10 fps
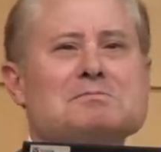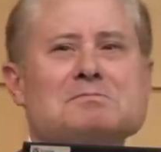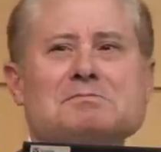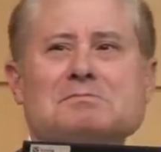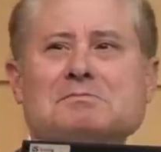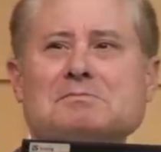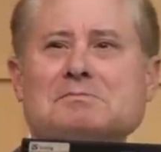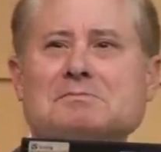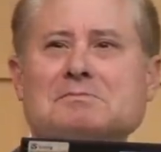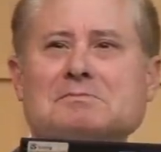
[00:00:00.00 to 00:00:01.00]

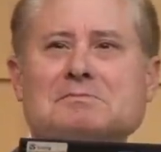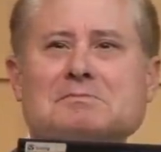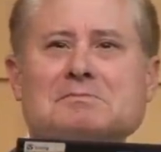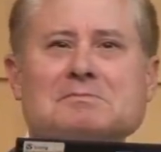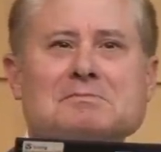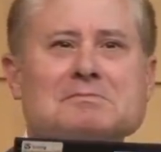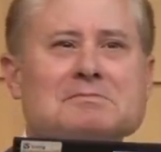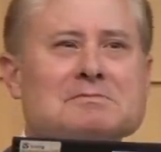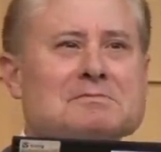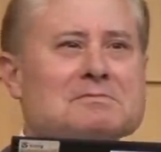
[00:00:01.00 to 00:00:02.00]

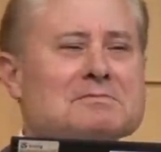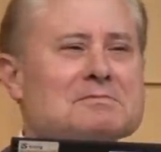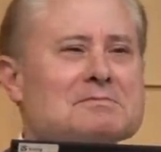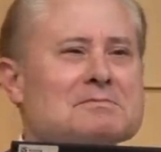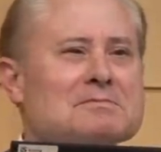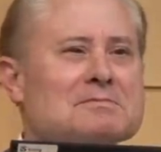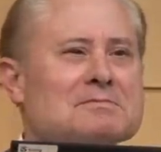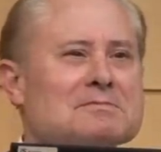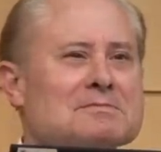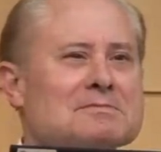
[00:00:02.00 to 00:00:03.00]

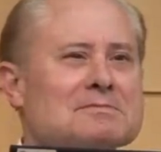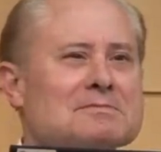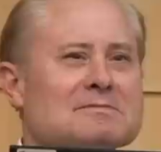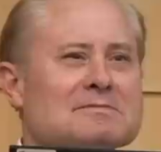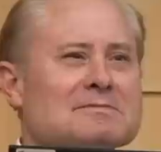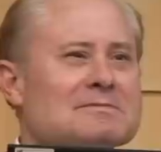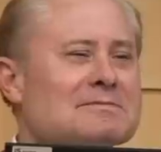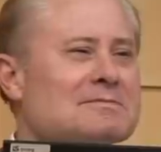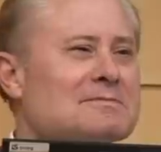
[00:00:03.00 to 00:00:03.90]
(silence)